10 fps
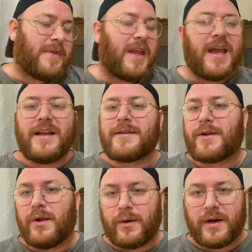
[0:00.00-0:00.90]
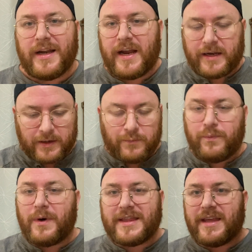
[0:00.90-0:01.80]
it's chlorinated.
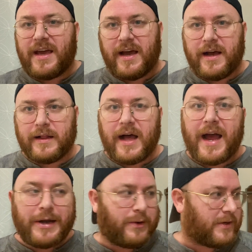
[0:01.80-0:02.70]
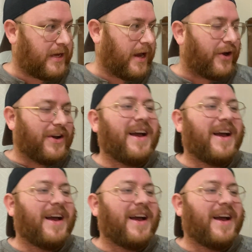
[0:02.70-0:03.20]
What the hell? I don't care.